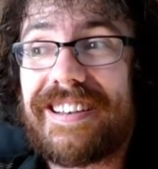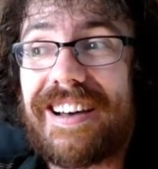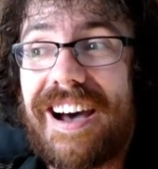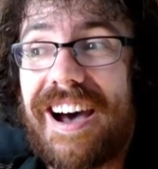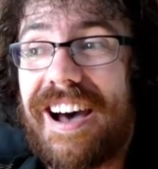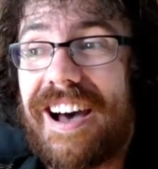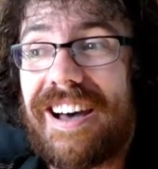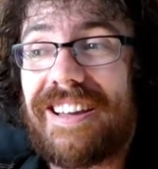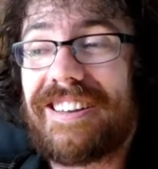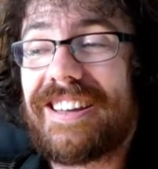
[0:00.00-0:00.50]

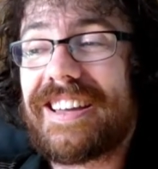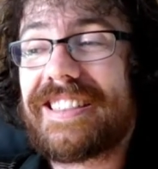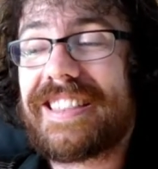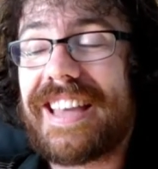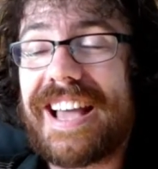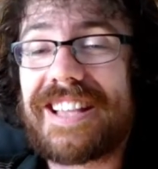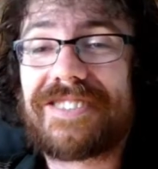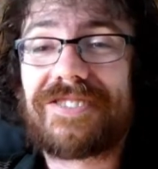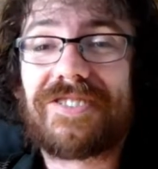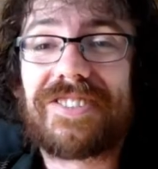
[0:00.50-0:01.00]
I like
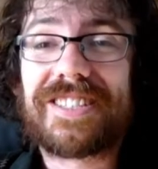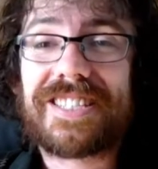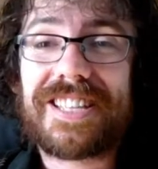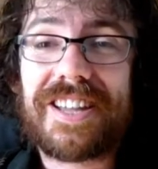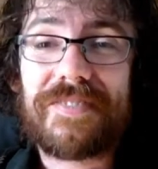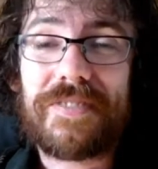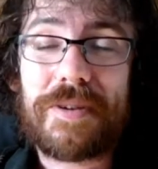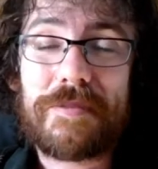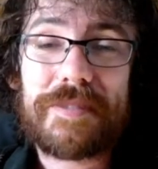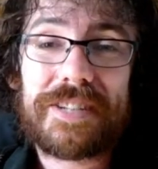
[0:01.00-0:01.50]
that sort of
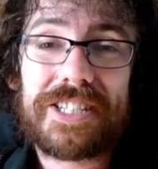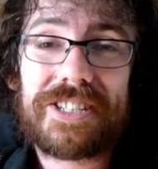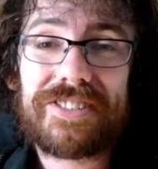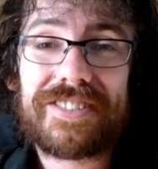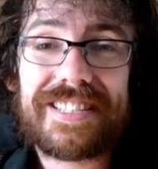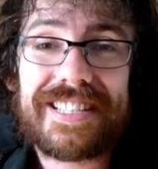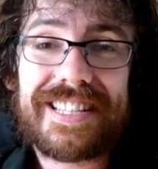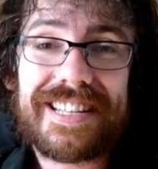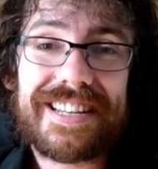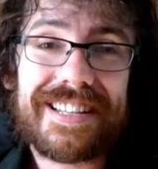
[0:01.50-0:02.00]
stuff. I'm
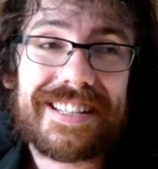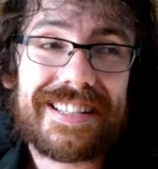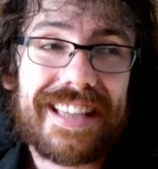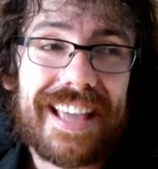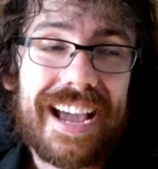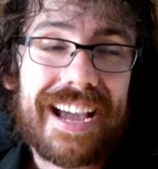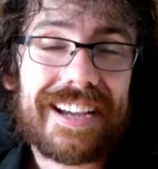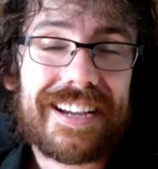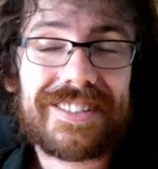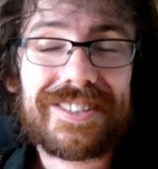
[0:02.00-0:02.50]
interested in
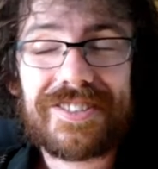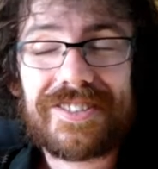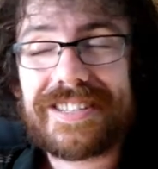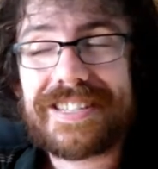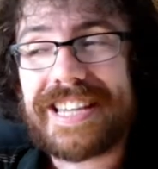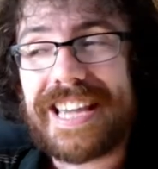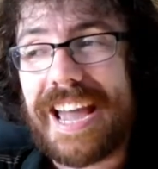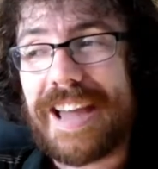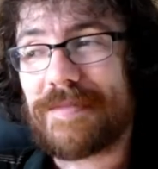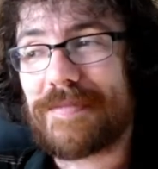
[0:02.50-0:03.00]
that sort
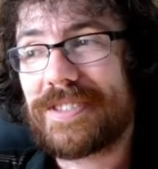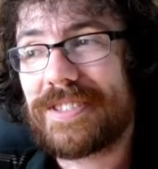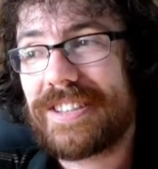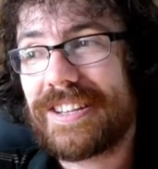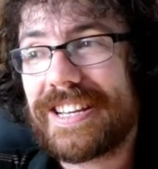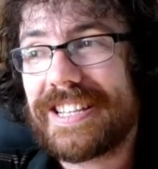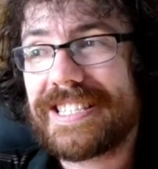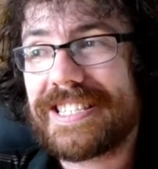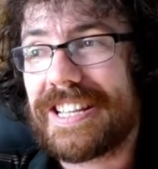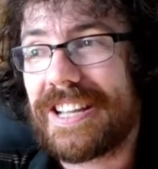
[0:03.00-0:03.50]
of game
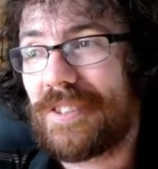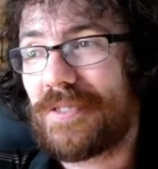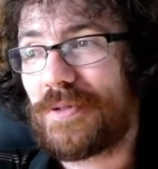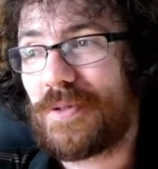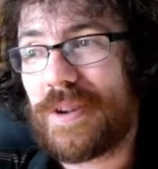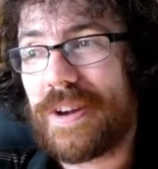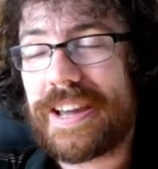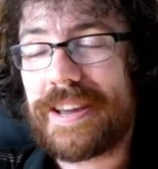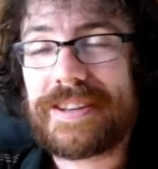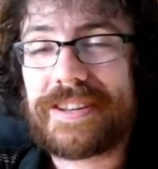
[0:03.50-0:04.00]
design stuff
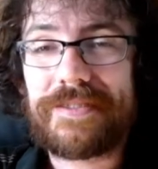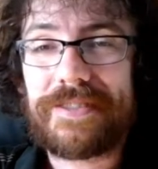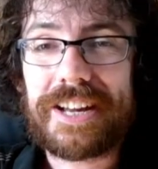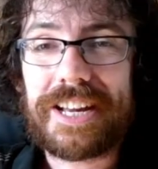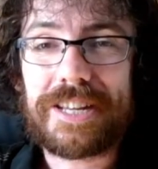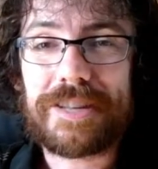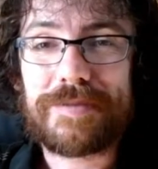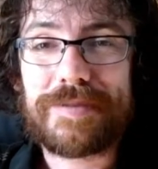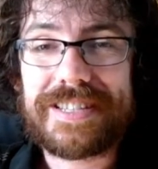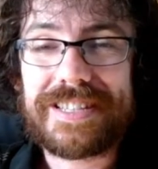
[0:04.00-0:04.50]
where
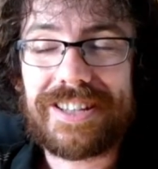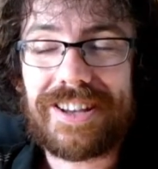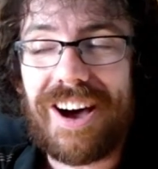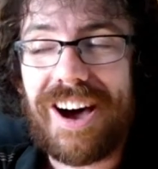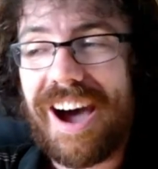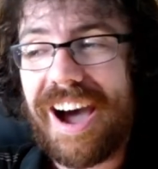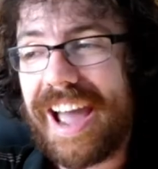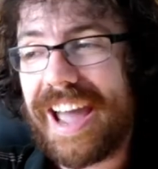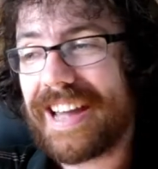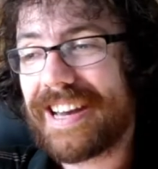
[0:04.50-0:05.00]
developers
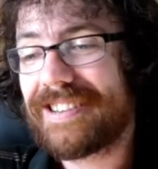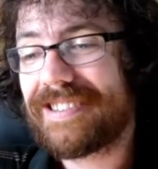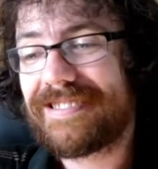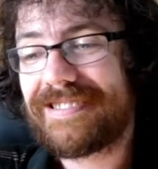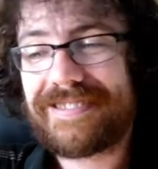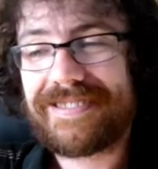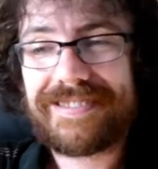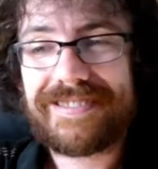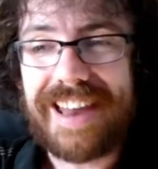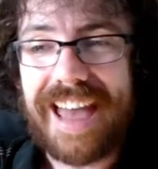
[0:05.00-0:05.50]
hide
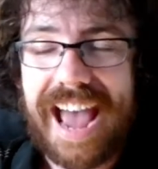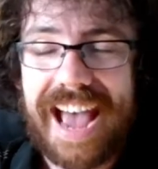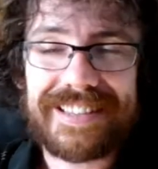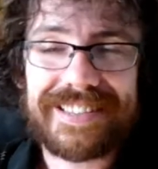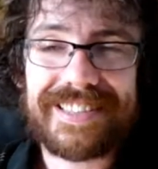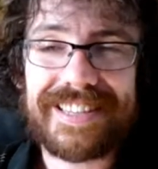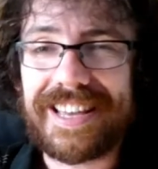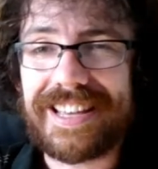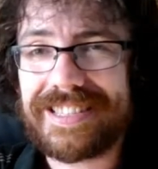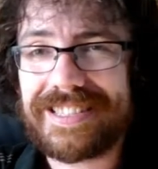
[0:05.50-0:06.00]

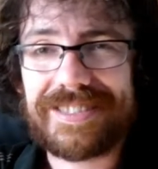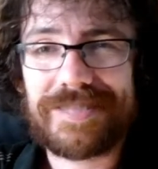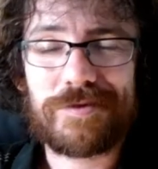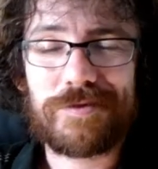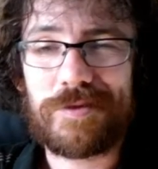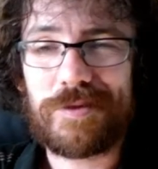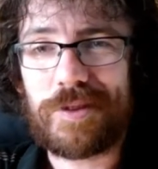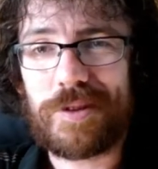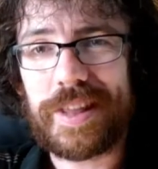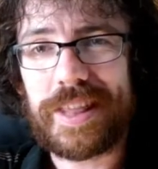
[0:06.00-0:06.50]
assets
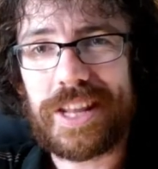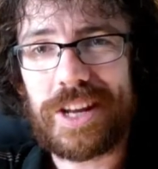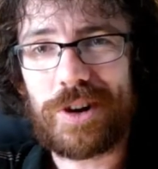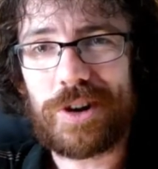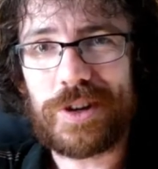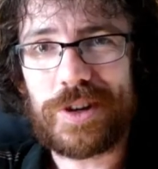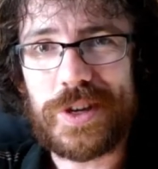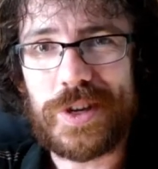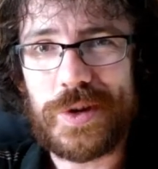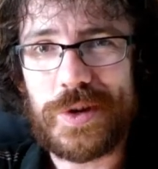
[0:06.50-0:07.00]
when they're
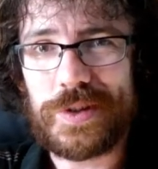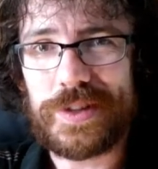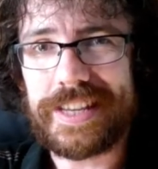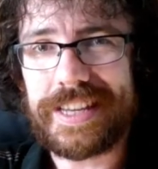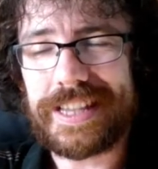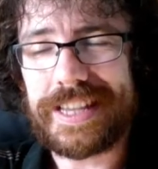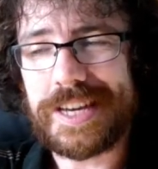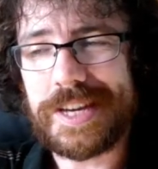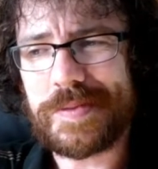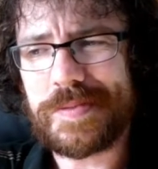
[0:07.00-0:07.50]
not
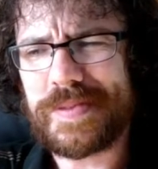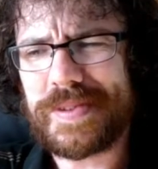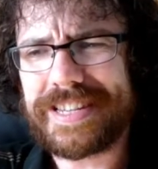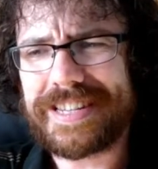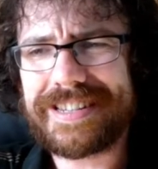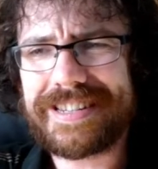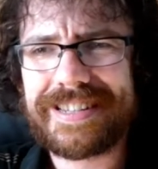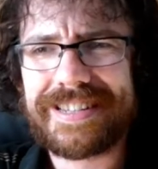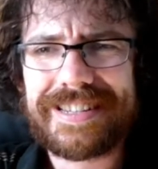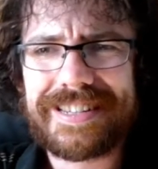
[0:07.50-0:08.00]
using them, and